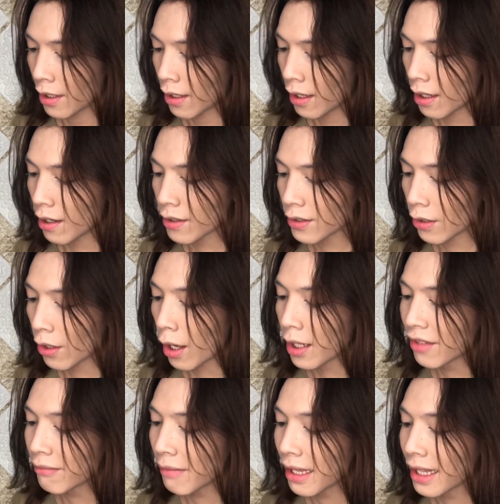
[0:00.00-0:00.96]
Also, all
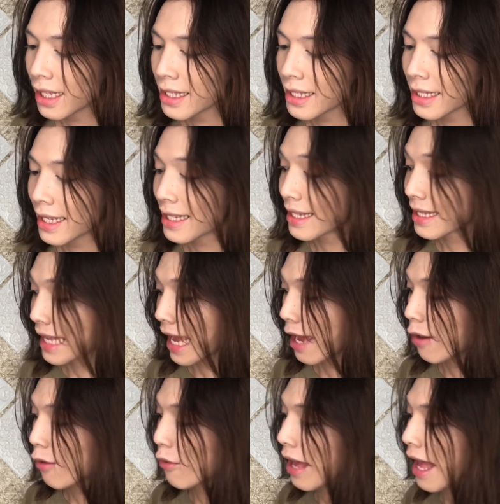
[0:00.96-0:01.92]
of my lenses
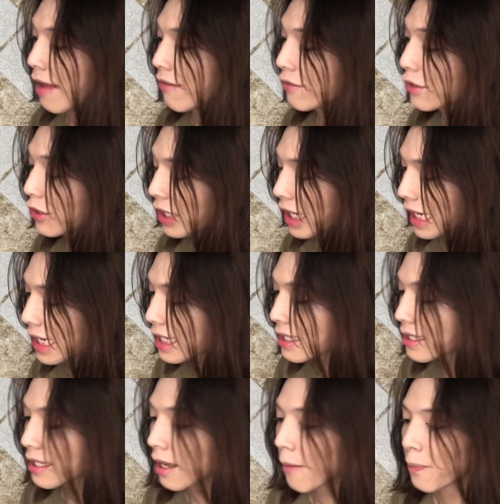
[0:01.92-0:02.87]
now have
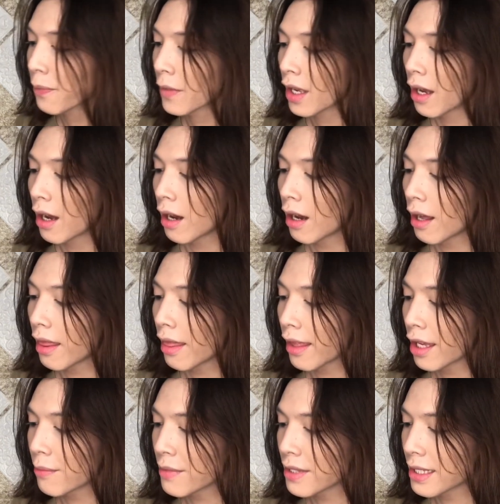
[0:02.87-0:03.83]
grades on
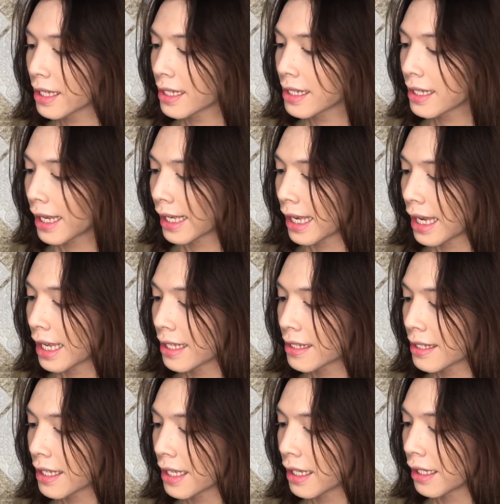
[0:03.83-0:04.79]
them since I can't
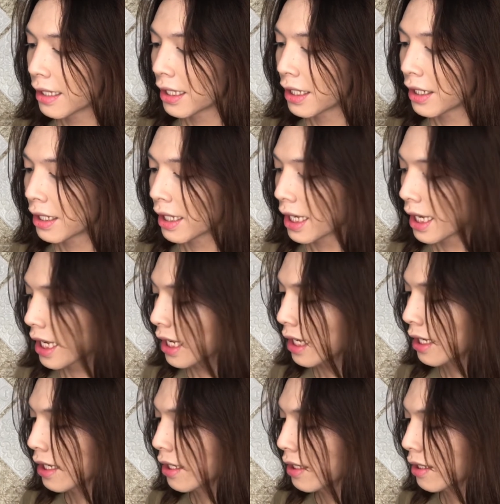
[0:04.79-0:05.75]
see clearly,
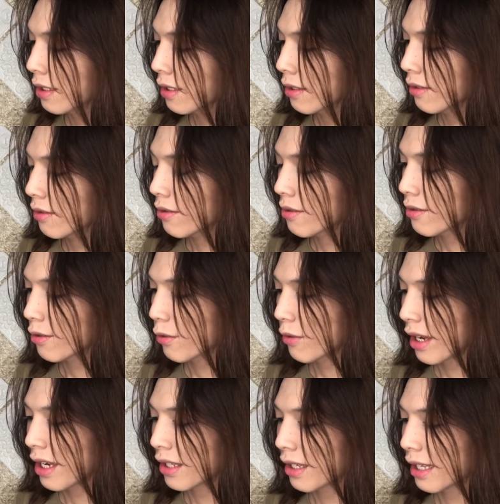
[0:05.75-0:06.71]
so
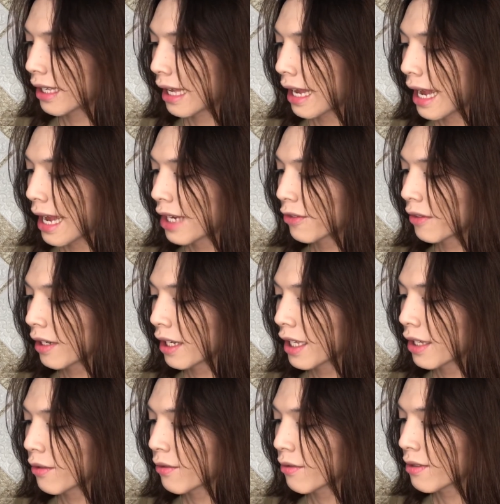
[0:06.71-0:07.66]
I can't really
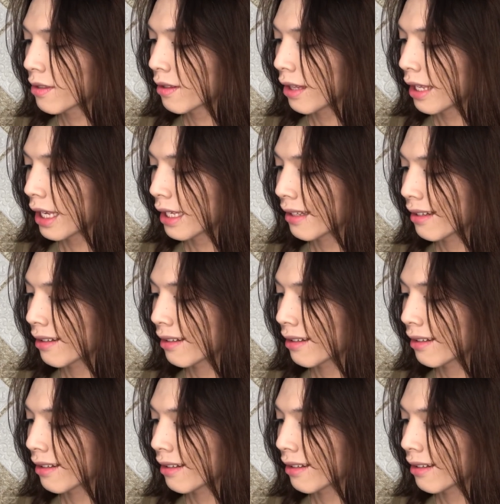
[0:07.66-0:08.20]
use like